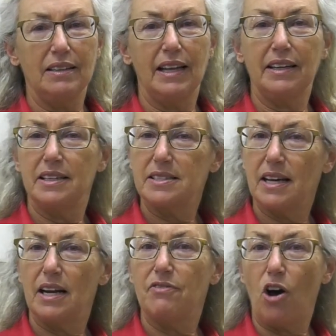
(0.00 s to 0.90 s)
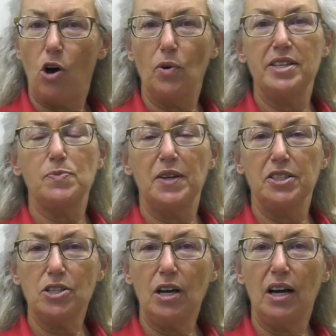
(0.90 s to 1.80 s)
Like I said, I've always
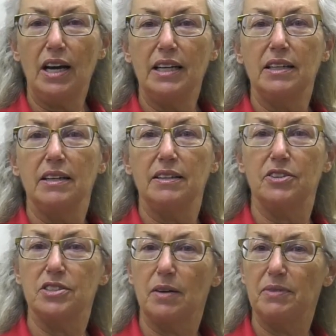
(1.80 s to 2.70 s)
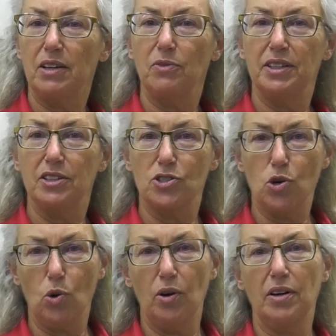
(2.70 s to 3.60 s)
been taught there's something with the
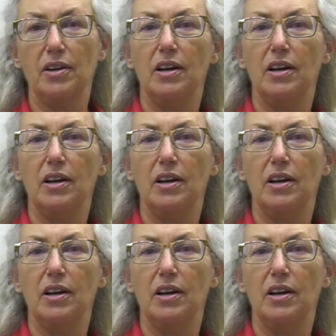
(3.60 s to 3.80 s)
torque